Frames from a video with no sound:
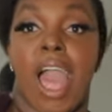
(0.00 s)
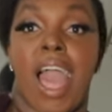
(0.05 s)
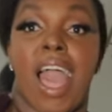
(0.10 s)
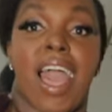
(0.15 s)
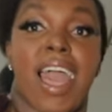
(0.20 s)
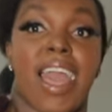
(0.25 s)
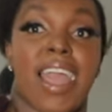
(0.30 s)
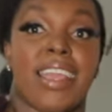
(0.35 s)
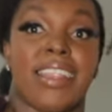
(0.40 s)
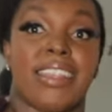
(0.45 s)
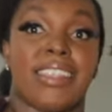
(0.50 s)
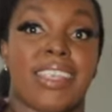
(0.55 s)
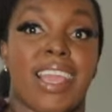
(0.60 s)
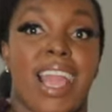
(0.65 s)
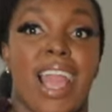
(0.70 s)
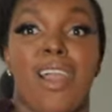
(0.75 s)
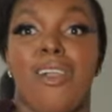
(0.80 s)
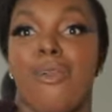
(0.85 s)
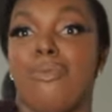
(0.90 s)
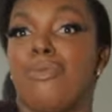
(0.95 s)
And
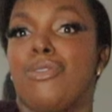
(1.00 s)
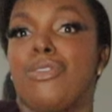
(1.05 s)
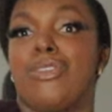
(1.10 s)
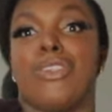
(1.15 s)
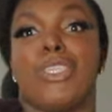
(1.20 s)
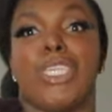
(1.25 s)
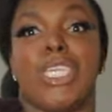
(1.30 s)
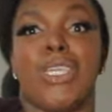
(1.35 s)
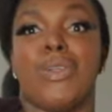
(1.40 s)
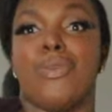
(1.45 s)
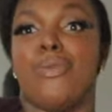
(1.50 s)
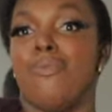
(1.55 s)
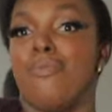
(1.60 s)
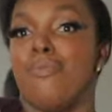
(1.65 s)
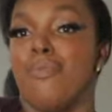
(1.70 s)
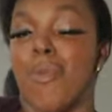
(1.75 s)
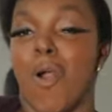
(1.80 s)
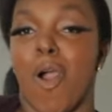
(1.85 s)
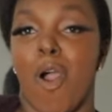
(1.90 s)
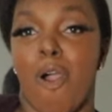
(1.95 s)
I hope to see you
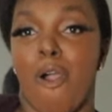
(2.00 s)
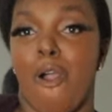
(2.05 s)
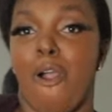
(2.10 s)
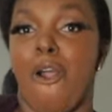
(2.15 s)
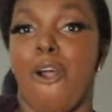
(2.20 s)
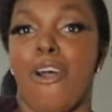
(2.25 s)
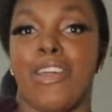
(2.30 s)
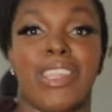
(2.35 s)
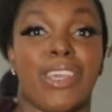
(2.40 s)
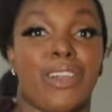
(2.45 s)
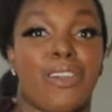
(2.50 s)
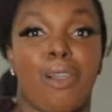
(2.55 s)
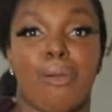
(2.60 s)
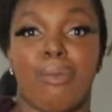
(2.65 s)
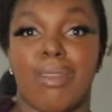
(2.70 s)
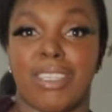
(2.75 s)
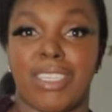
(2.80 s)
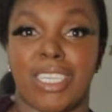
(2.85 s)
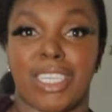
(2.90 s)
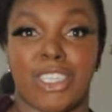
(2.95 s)
more on the
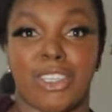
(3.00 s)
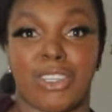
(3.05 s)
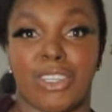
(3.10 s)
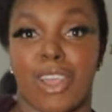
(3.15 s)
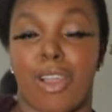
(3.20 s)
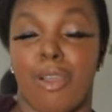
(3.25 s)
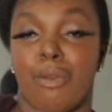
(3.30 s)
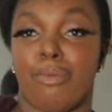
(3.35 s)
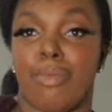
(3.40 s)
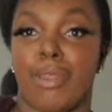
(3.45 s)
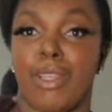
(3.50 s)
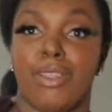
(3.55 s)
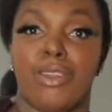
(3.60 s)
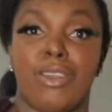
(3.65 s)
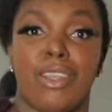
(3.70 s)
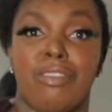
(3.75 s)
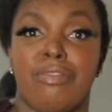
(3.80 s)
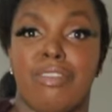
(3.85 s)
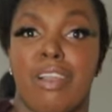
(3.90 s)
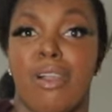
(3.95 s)
comment section down
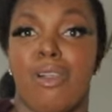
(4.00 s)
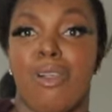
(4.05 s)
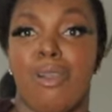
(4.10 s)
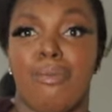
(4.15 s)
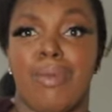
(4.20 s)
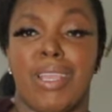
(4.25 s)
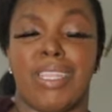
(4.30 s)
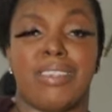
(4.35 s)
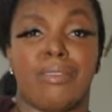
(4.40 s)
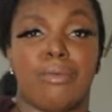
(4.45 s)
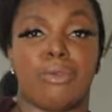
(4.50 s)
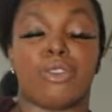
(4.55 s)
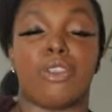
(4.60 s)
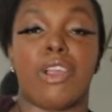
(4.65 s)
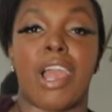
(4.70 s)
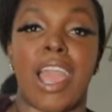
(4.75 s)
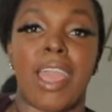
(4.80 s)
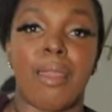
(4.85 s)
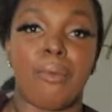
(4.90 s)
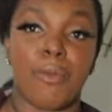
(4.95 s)
below. Leave a comment,
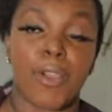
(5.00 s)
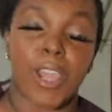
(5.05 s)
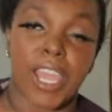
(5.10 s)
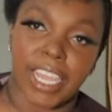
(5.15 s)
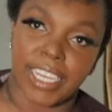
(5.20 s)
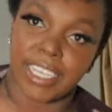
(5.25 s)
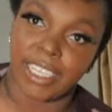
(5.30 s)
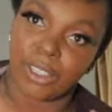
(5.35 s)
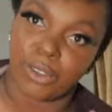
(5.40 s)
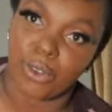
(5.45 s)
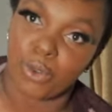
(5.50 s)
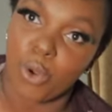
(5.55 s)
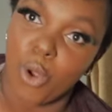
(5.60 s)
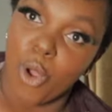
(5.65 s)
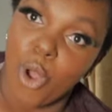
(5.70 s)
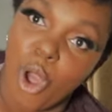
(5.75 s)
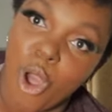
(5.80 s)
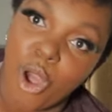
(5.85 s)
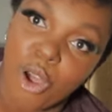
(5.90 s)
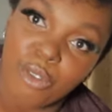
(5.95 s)
subscribe. We're heading to
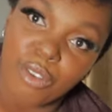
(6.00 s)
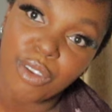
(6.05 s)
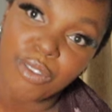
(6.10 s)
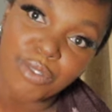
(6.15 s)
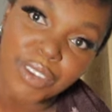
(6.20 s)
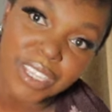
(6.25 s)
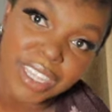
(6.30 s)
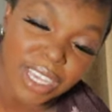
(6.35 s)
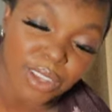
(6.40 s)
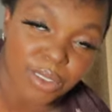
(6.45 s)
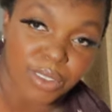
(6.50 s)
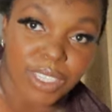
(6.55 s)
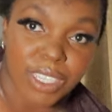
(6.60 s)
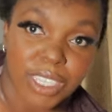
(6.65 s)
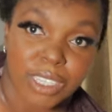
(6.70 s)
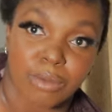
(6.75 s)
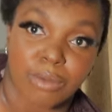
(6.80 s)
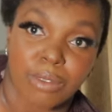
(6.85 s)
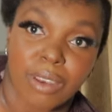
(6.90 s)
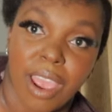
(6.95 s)
fifty thousand
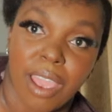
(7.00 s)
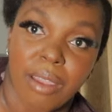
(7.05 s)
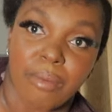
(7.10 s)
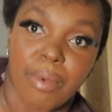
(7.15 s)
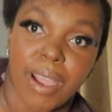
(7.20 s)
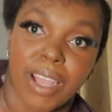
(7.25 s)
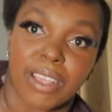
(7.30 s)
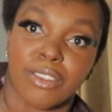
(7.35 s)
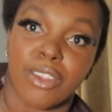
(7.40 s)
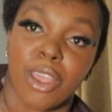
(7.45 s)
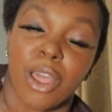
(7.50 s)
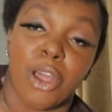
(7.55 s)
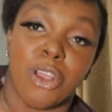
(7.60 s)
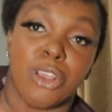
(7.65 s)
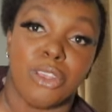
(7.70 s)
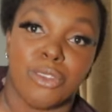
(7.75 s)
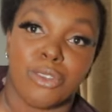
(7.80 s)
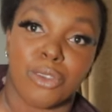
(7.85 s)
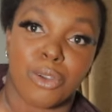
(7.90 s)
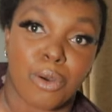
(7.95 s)
subscribers.
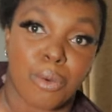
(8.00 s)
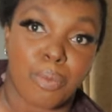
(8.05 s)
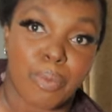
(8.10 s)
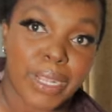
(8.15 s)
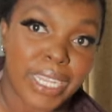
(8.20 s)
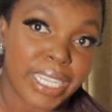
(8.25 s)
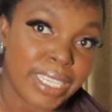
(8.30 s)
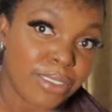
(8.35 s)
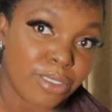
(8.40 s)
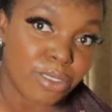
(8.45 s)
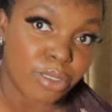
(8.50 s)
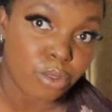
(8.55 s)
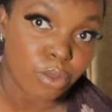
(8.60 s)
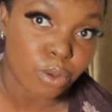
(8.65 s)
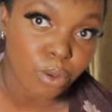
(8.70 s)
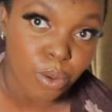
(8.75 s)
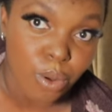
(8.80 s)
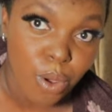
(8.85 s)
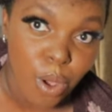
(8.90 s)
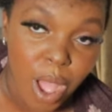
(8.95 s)
So please
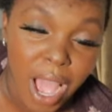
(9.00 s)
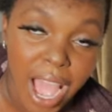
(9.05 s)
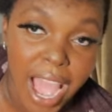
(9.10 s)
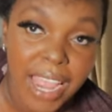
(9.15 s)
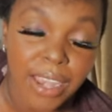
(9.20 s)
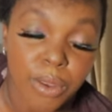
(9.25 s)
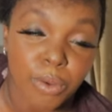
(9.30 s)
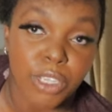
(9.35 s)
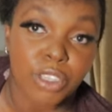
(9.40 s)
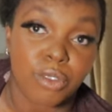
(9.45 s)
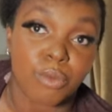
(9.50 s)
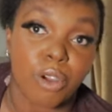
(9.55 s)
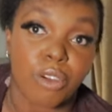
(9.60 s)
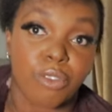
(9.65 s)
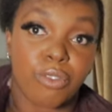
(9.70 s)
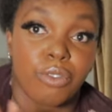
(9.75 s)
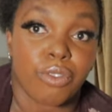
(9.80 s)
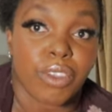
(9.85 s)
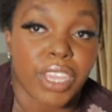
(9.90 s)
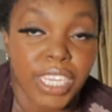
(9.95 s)
do. And watch more
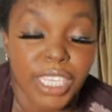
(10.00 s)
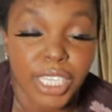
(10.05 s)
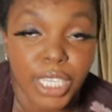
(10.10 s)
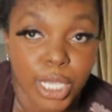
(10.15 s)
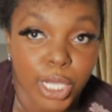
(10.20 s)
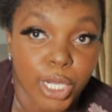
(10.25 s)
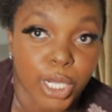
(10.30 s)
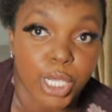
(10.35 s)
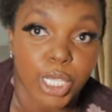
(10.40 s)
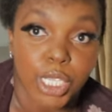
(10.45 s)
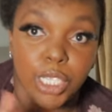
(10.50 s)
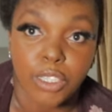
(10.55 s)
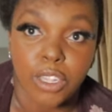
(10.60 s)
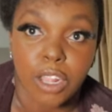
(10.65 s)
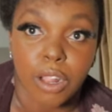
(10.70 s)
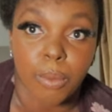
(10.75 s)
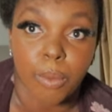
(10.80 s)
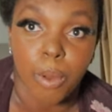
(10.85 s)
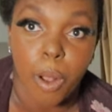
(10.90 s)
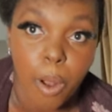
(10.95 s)
videos.
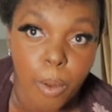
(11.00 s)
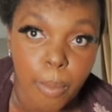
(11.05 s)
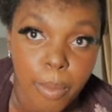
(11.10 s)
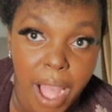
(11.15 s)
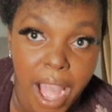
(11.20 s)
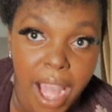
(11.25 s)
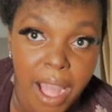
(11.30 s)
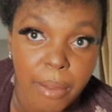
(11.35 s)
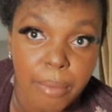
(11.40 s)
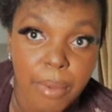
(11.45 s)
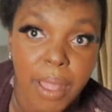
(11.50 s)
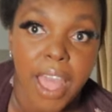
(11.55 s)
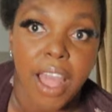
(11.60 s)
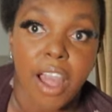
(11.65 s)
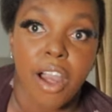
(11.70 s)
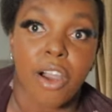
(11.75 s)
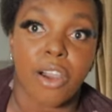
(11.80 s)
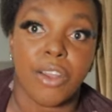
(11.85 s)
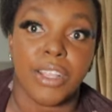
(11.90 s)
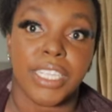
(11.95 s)
They'll pop up
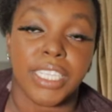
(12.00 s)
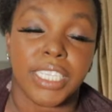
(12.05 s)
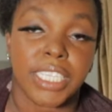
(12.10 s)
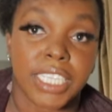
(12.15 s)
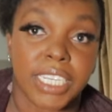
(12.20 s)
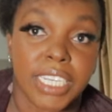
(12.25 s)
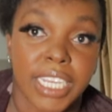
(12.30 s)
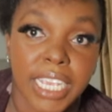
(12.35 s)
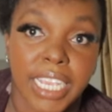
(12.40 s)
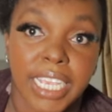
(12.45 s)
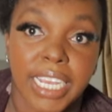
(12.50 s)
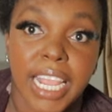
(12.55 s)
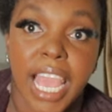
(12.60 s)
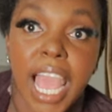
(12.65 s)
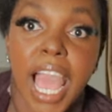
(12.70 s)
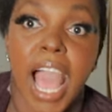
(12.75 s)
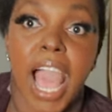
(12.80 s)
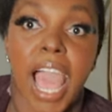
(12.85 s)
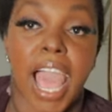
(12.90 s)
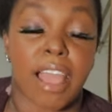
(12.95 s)
on the screen.
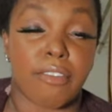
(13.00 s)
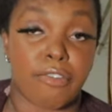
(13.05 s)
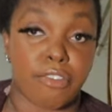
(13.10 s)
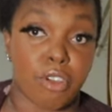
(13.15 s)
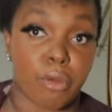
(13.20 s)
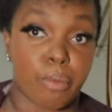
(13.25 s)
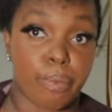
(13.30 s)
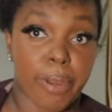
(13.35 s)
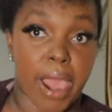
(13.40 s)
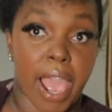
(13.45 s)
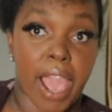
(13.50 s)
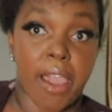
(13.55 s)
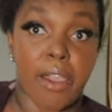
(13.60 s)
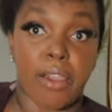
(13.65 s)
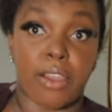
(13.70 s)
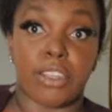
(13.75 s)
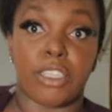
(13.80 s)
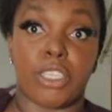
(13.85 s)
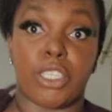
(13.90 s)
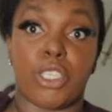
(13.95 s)
I have no bra
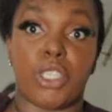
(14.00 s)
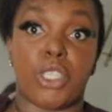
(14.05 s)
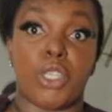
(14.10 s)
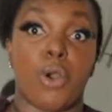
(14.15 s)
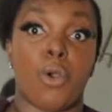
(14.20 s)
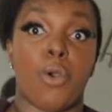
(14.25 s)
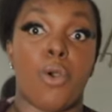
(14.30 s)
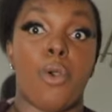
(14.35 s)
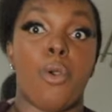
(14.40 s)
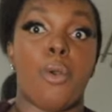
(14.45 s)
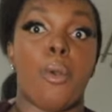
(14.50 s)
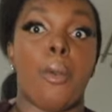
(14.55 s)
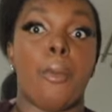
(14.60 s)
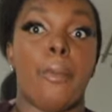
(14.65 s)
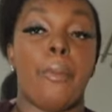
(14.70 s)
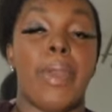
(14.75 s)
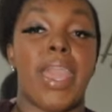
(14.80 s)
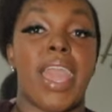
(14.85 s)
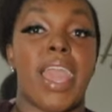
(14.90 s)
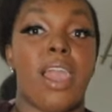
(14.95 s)
on, so
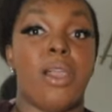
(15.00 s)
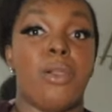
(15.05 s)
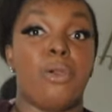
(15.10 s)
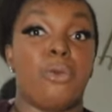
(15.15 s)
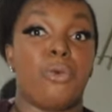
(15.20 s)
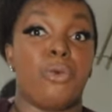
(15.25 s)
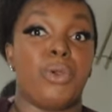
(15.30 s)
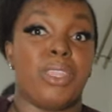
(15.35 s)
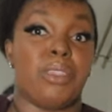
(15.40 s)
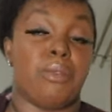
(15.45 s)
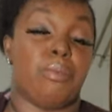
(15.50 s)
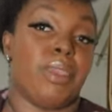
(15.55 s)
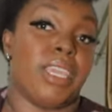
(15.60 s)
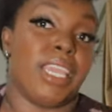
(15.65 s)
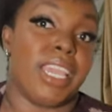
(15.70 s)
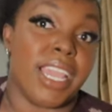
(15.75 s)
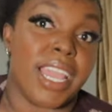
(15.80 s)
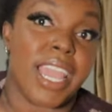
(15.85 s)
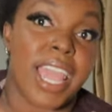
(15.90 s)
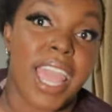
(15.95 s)
bear with me.